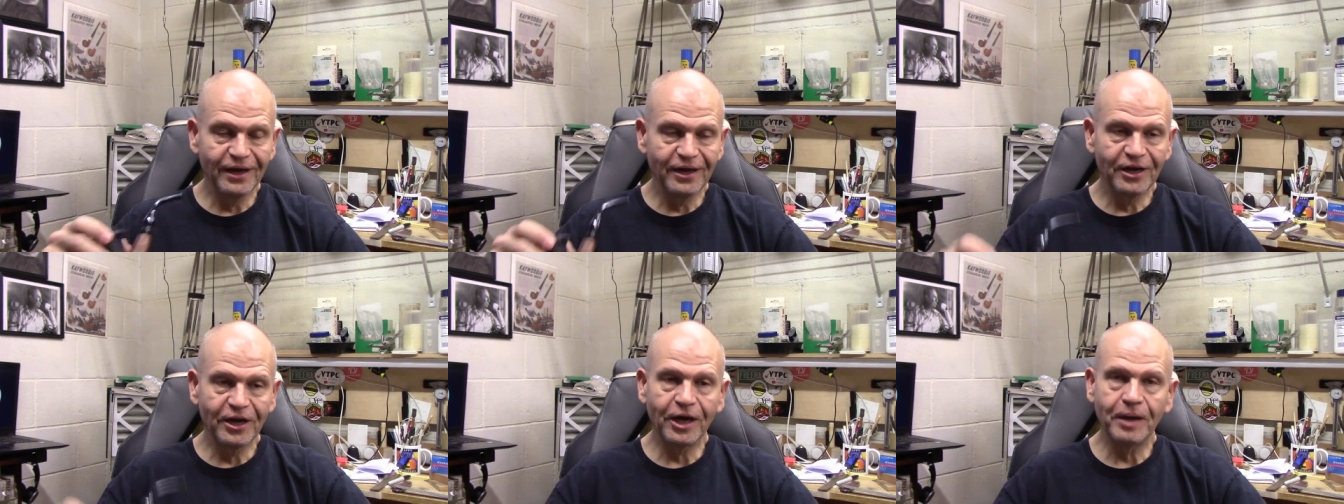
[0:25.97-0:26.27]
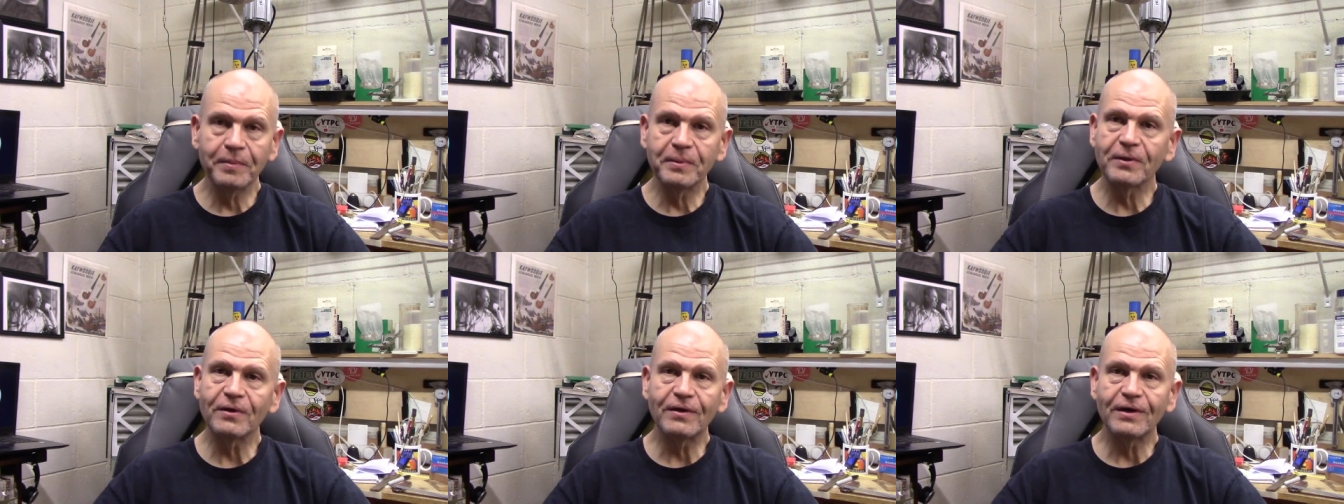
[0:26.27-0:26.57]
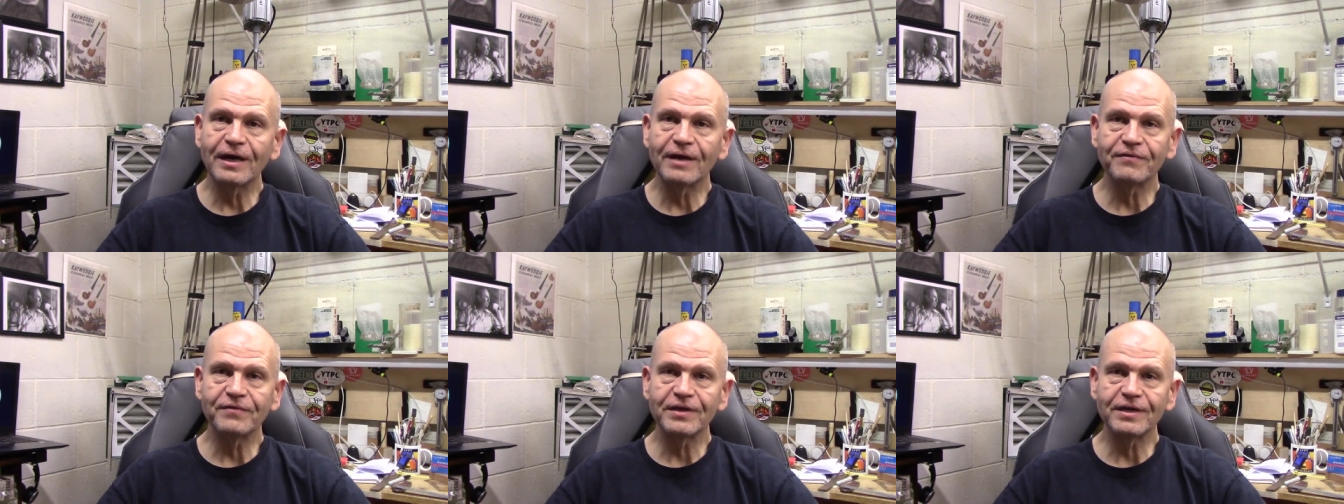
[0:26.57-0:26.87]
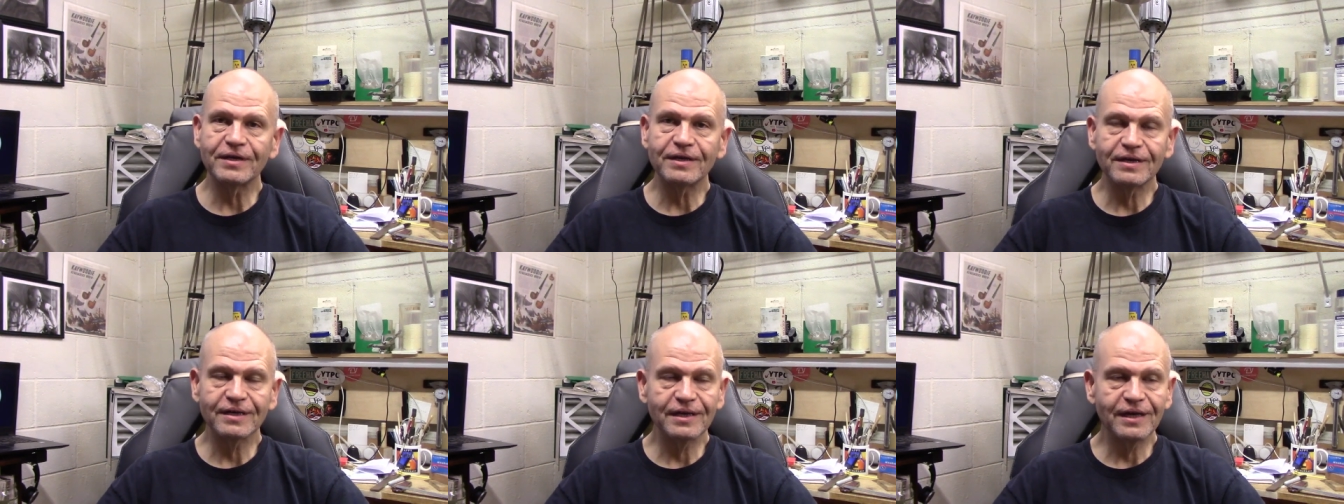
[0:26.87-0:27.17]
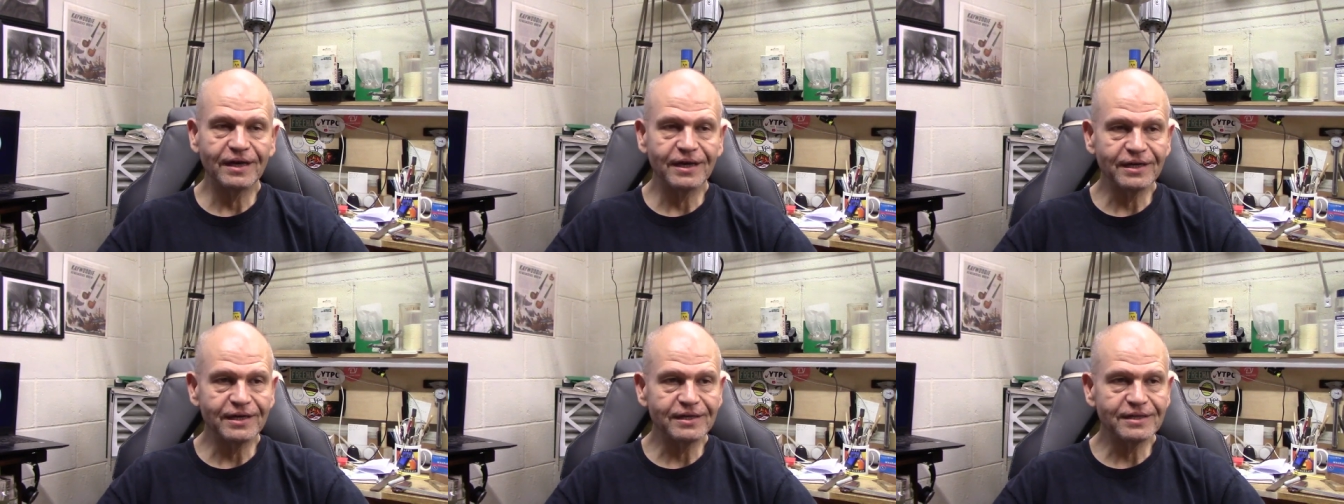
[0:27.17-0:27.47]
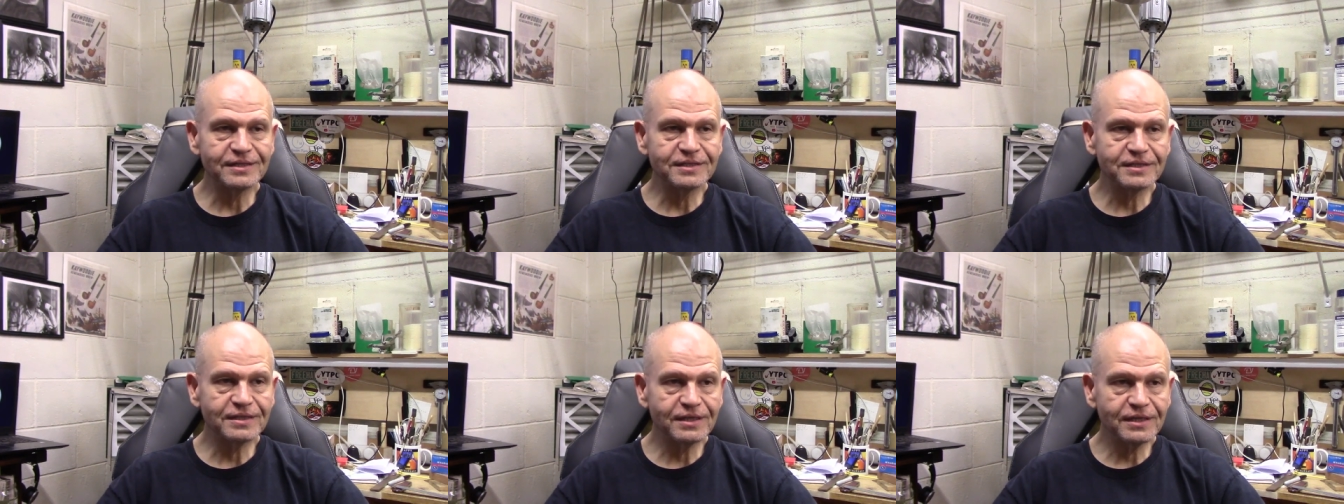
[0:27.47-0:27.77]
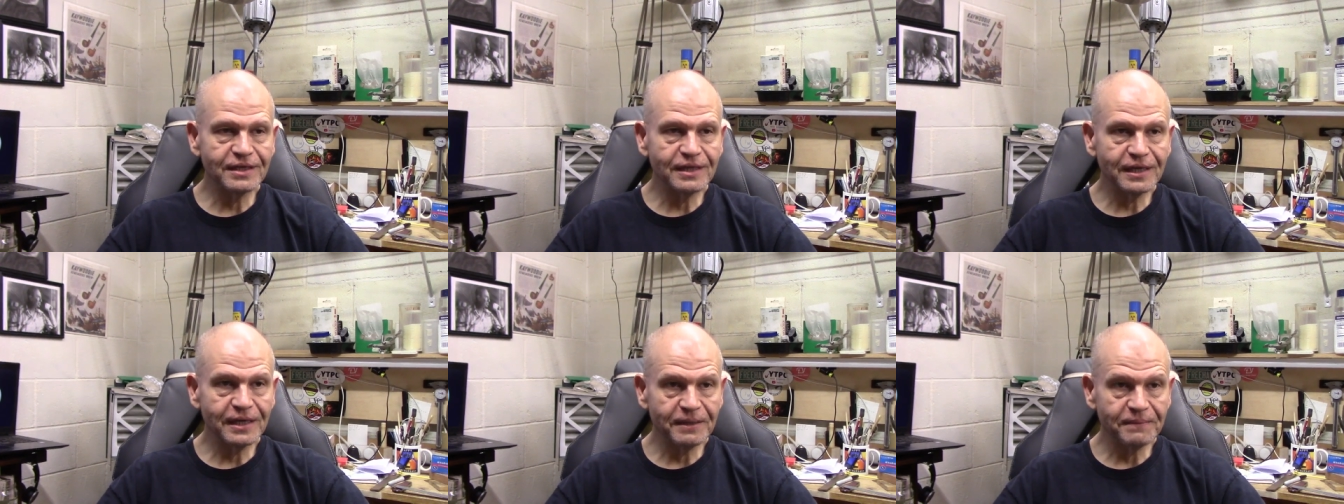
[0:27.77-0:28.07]
Hope you're all having a nice
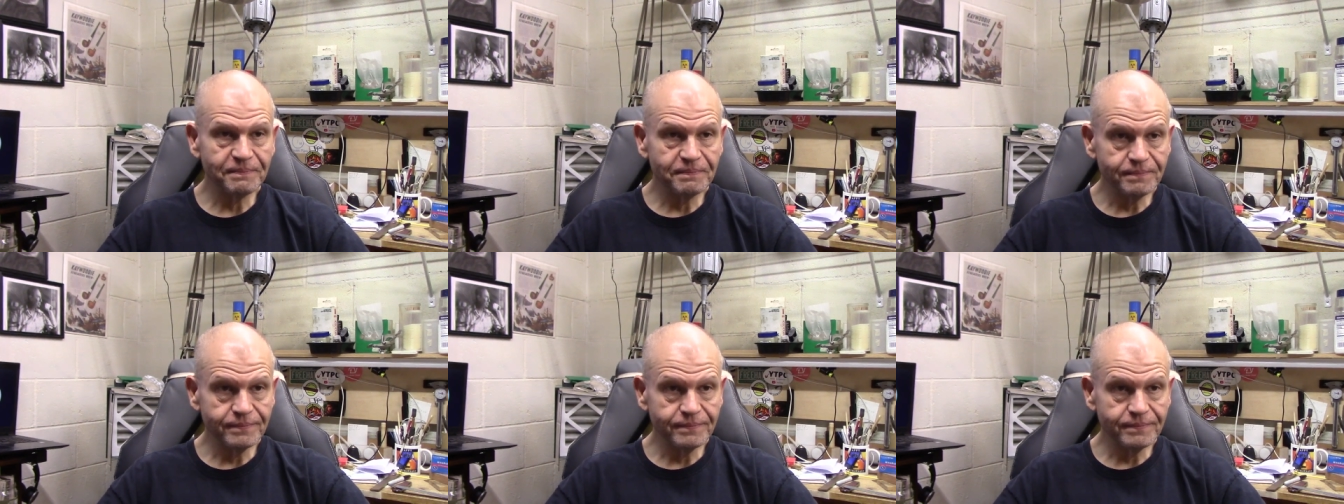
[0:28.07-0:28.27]
Sunday.